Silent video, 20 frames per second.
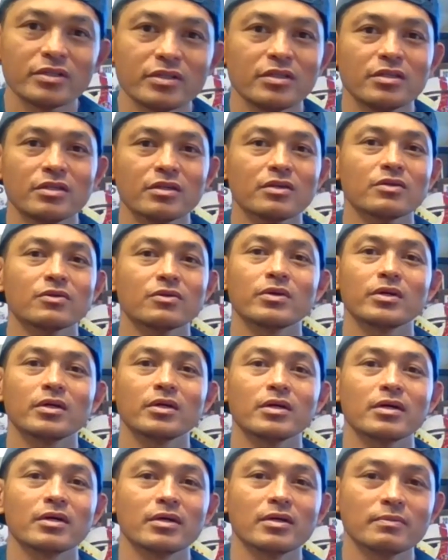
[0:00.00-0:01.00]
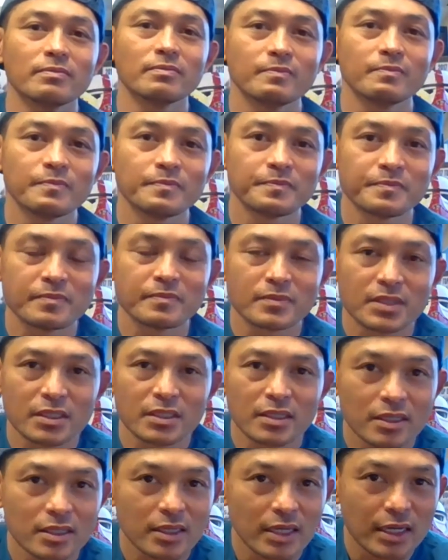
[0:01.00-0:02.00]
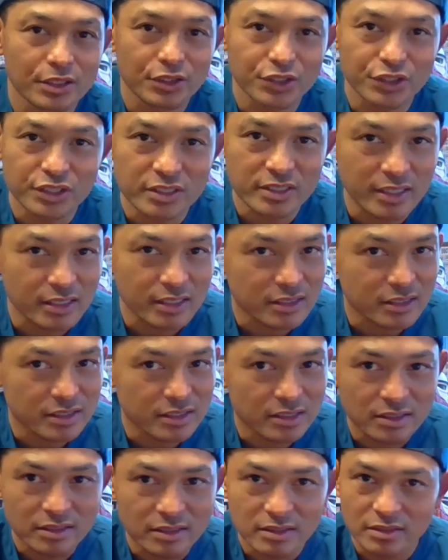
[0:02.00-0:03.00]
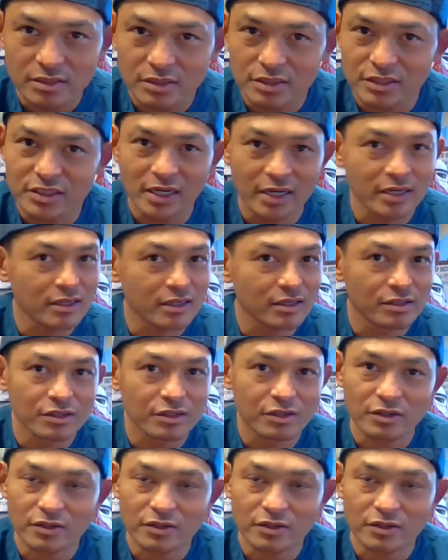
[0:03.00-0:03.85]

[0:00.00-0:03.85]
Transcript: You know, um, it just takes you just gotta you,